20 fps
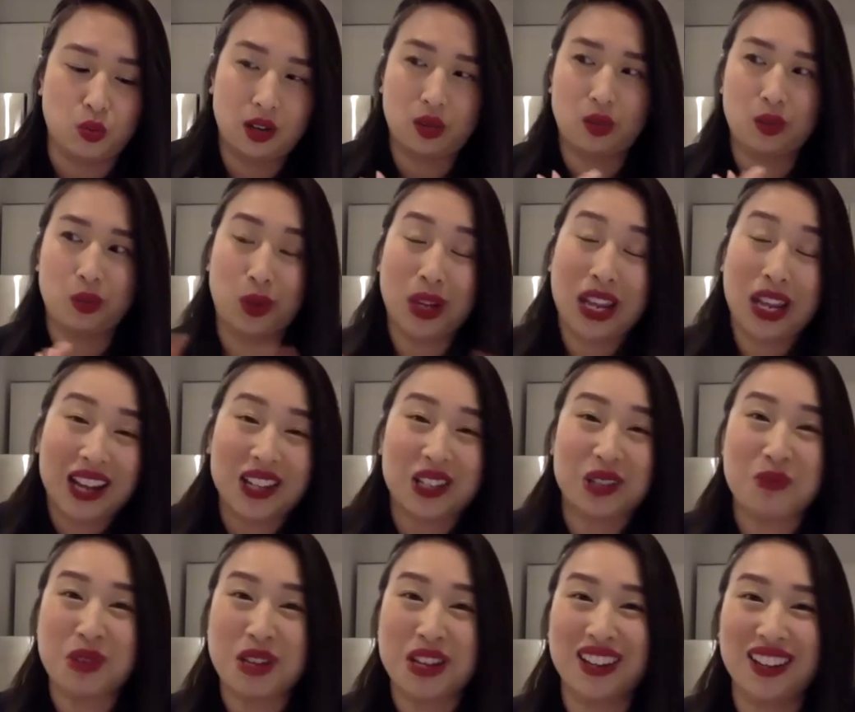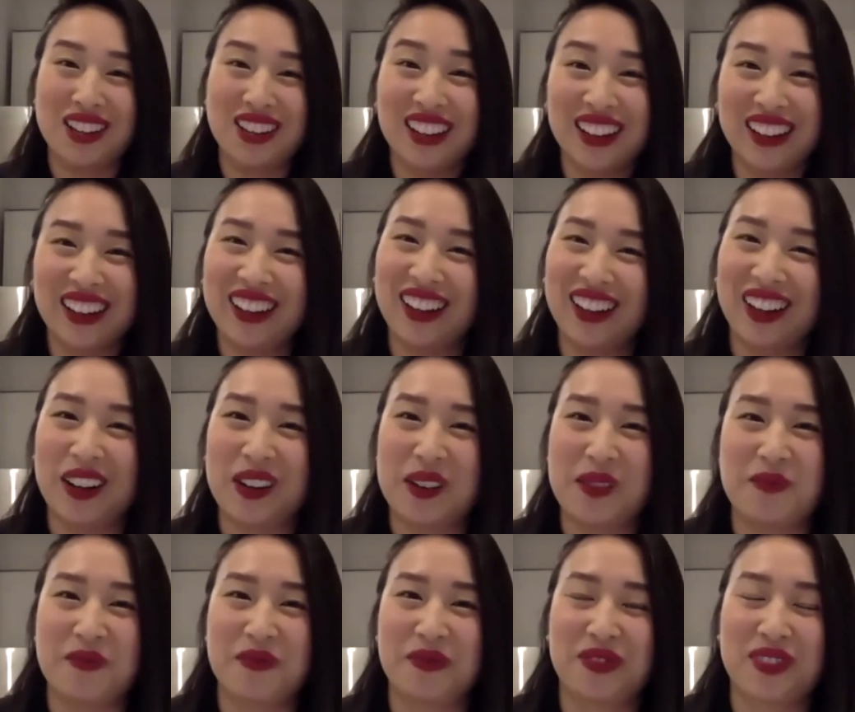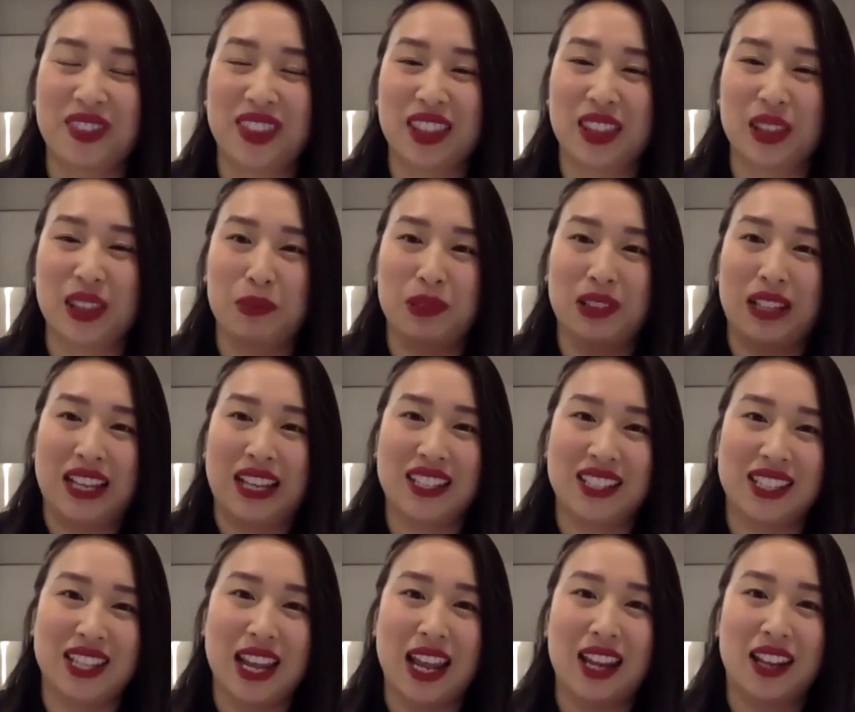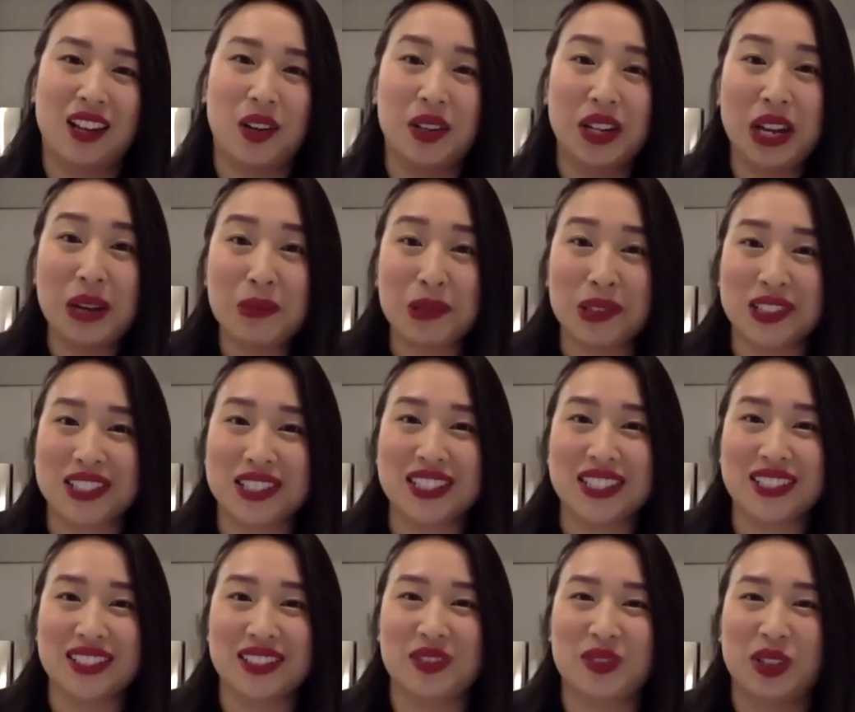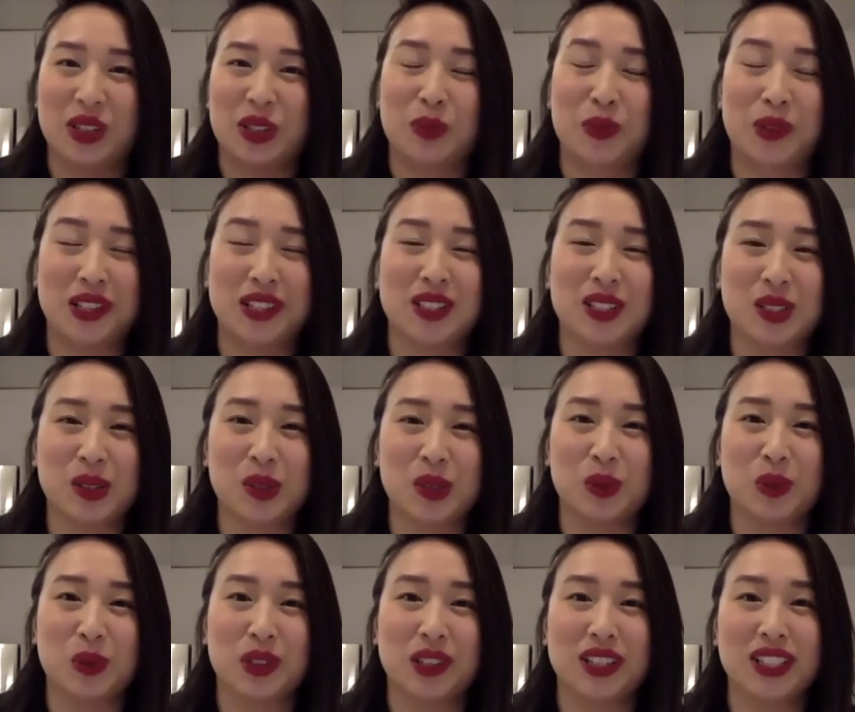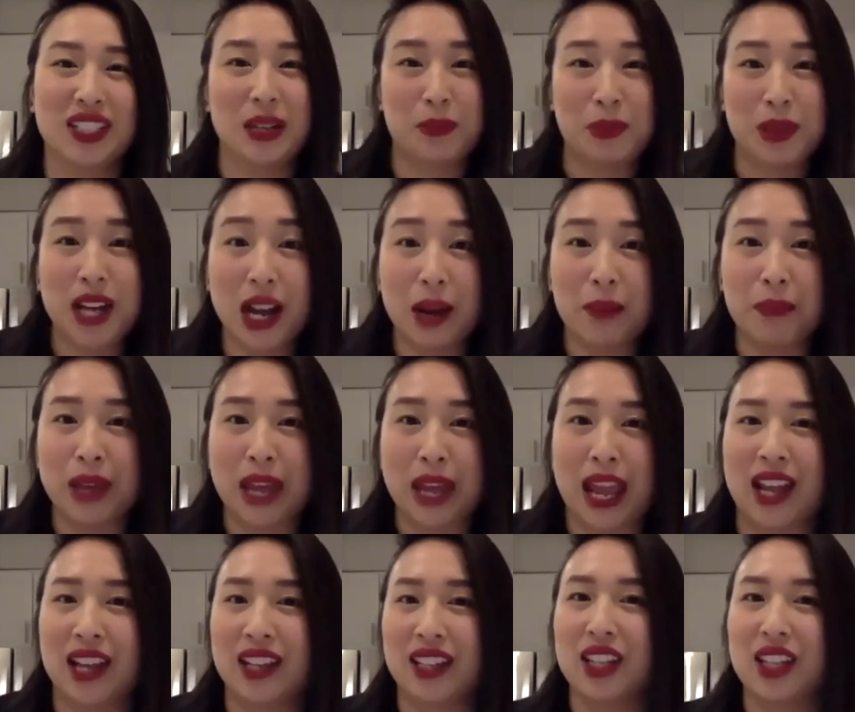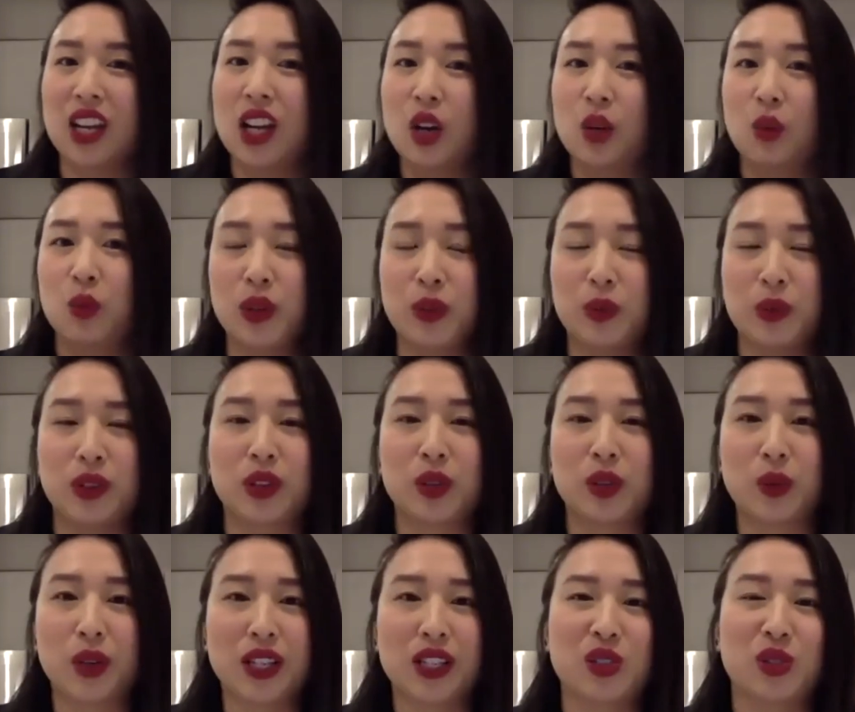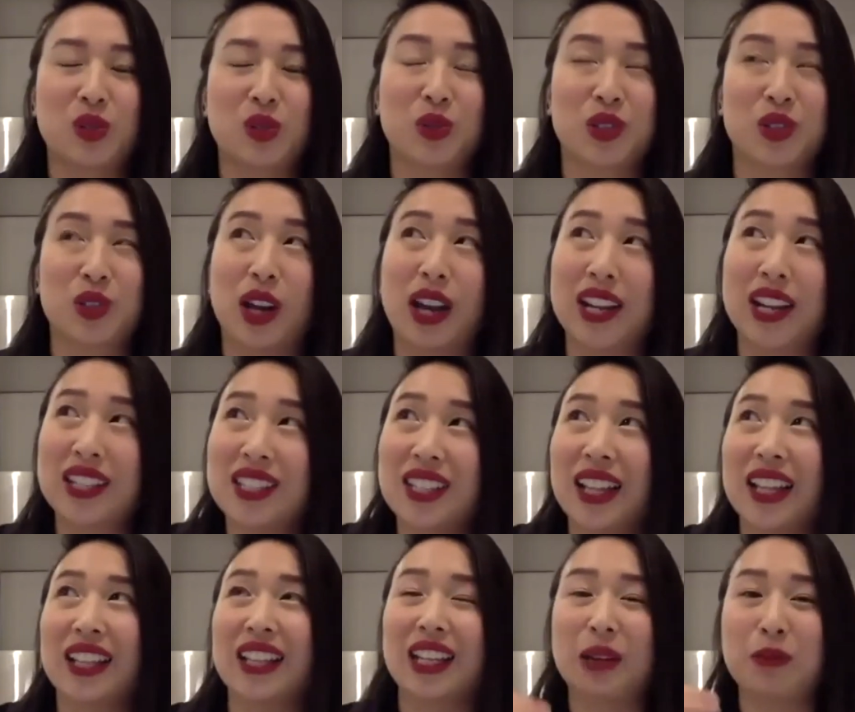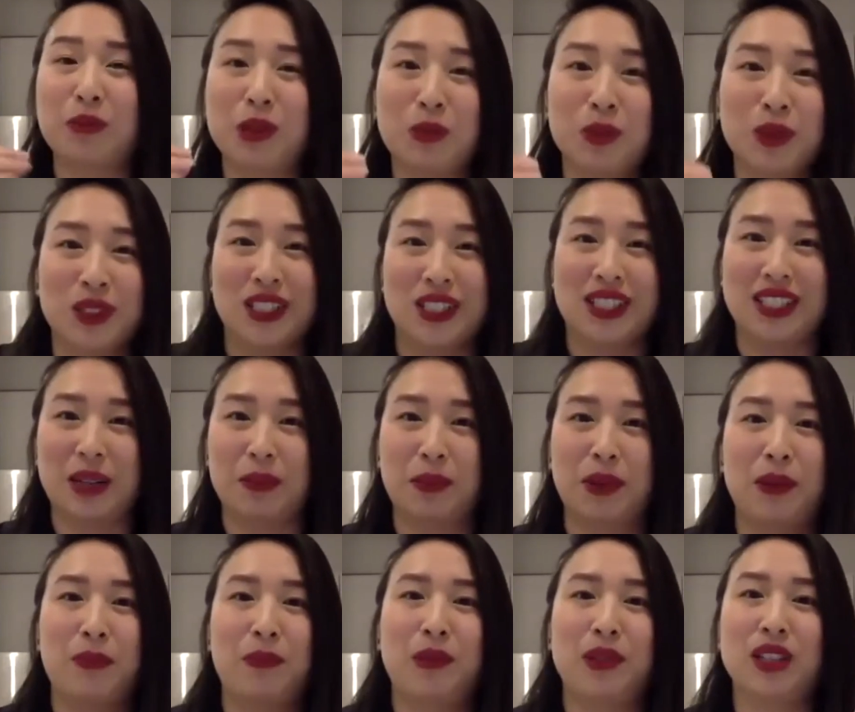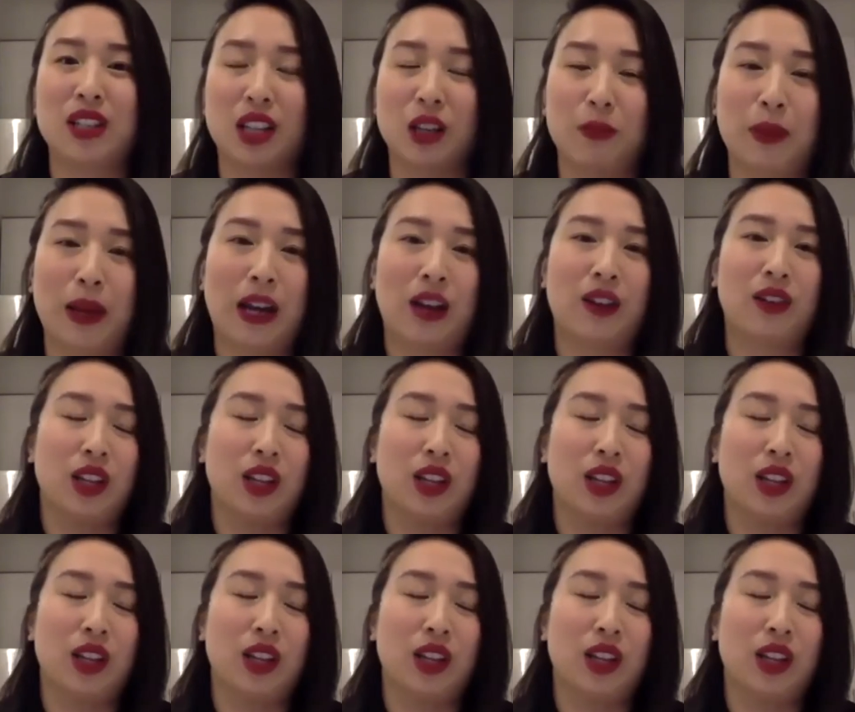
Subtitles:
we had to be the place, and our neighbors were the ones who were stepping up, and we were the ones who were trying to like get people to step up and help out.